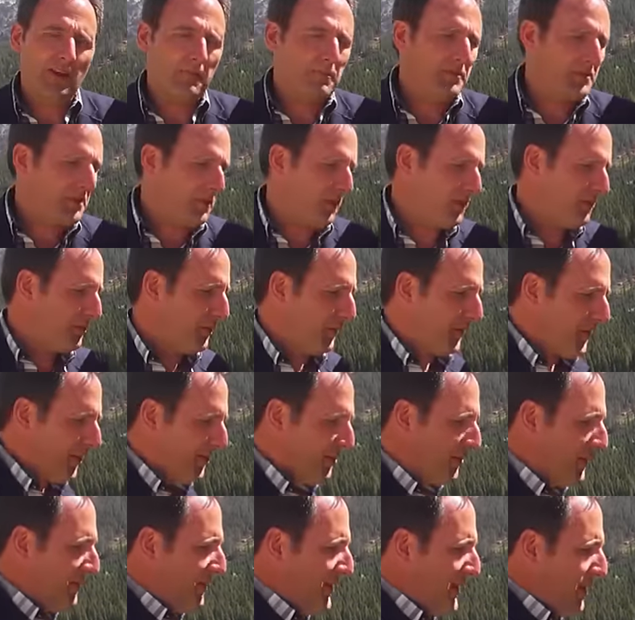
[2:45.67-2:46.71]
episodes
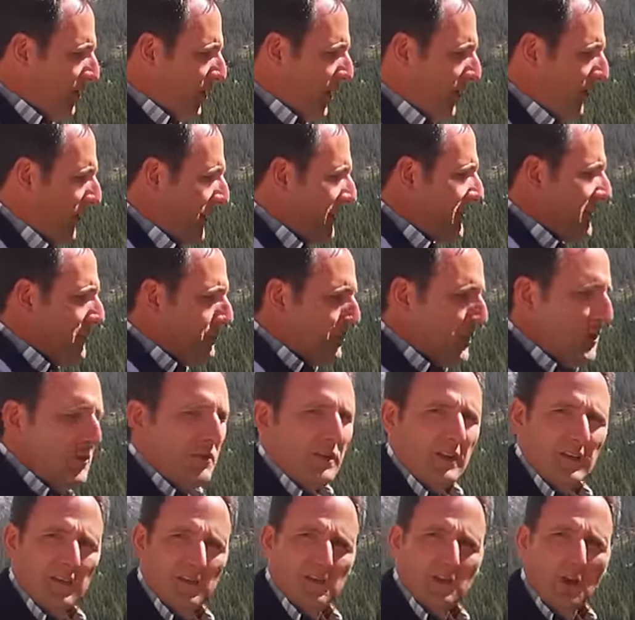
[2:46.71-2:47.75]
because we've
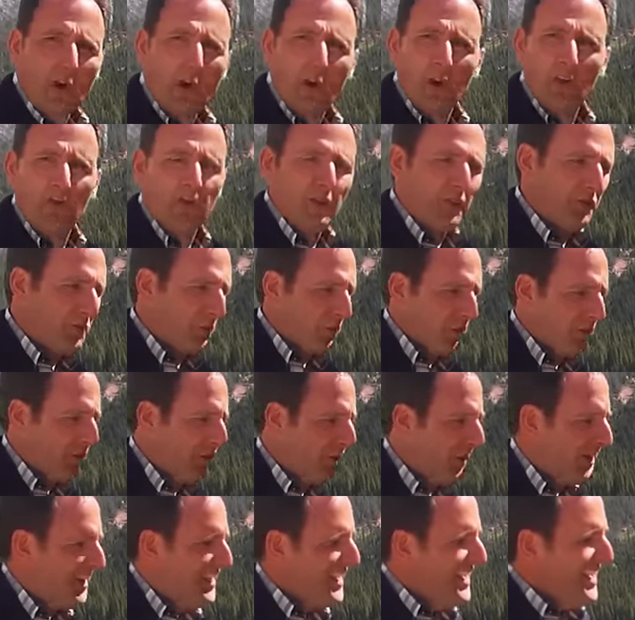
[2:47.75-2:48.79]
experienced all of this
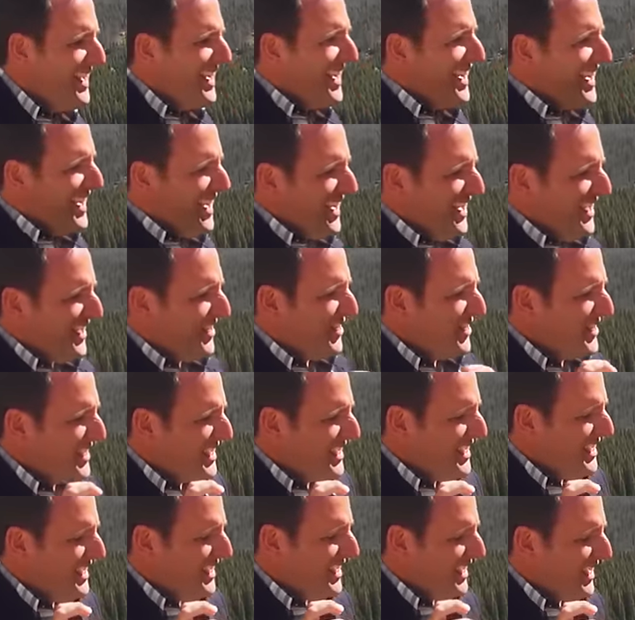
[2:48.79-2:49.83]
work on
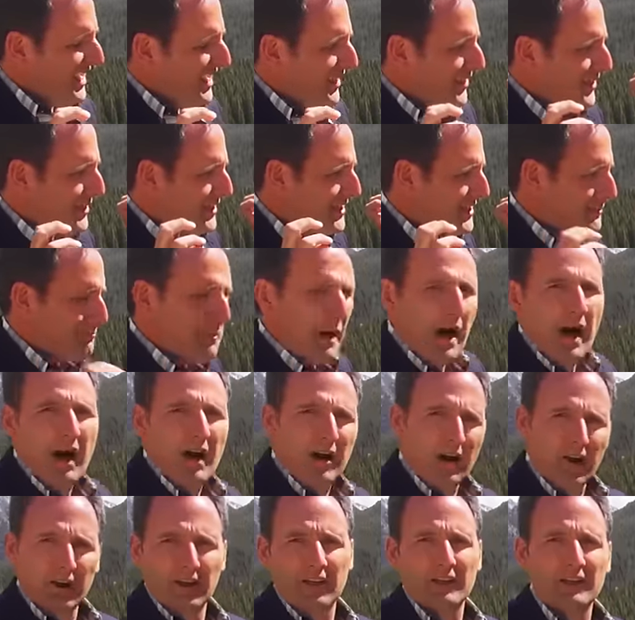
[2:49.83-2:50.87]
the, uh, the
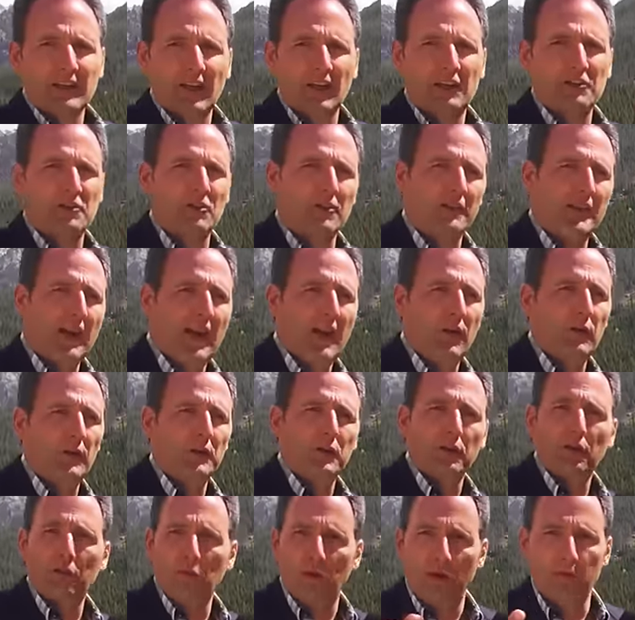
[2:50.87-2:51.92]
spa architecture now
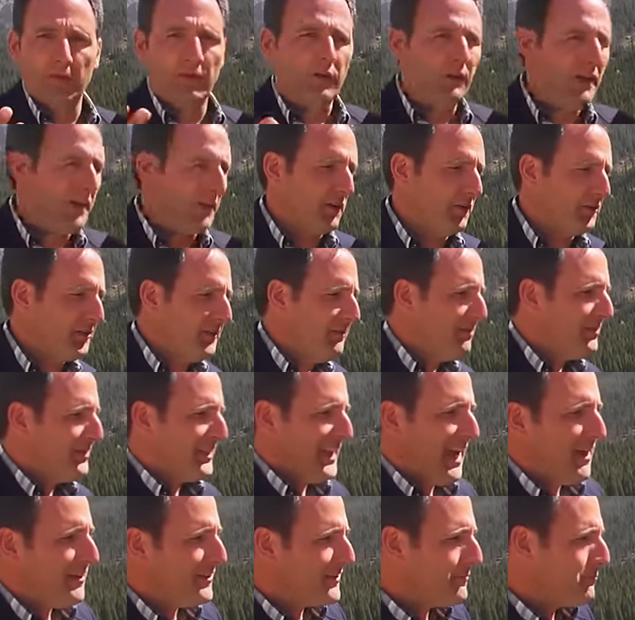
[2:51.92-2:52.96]
in three different vehicles.
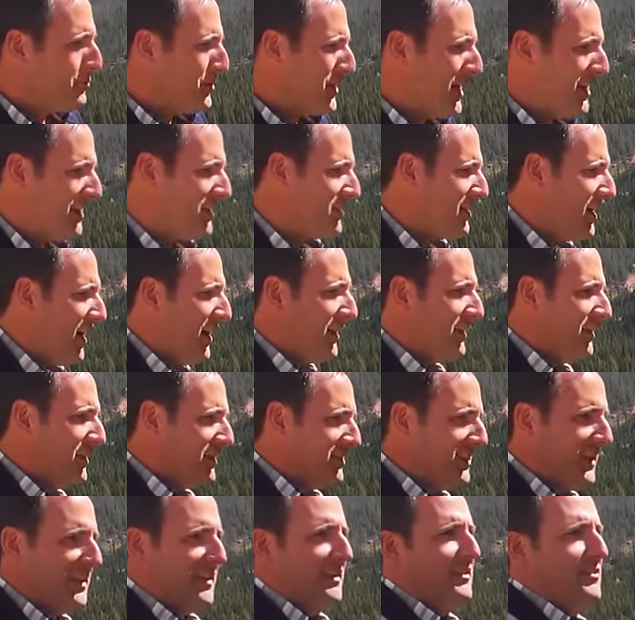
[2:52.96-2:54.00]
Now let's put that aside and
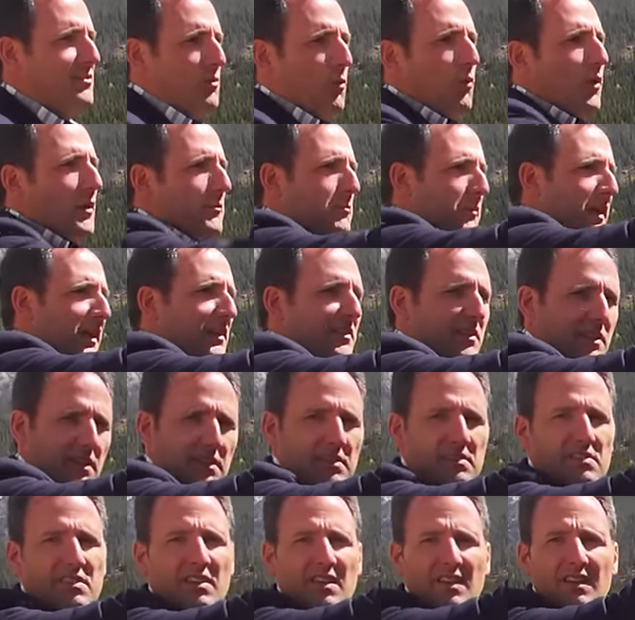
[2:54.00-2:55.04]
let's get into what makes
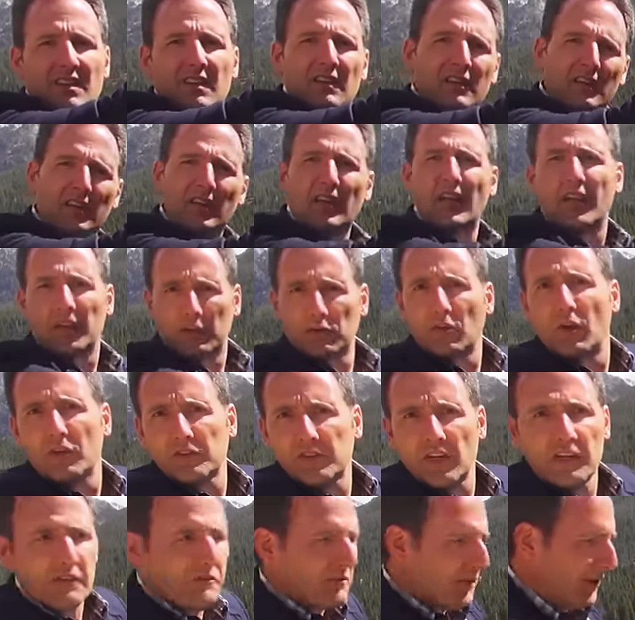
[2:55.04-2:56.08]
this a
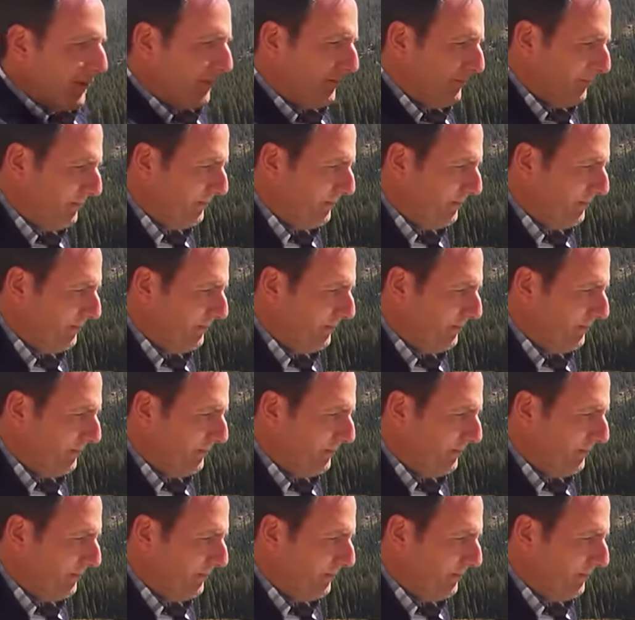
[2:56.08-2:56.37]
cross-country.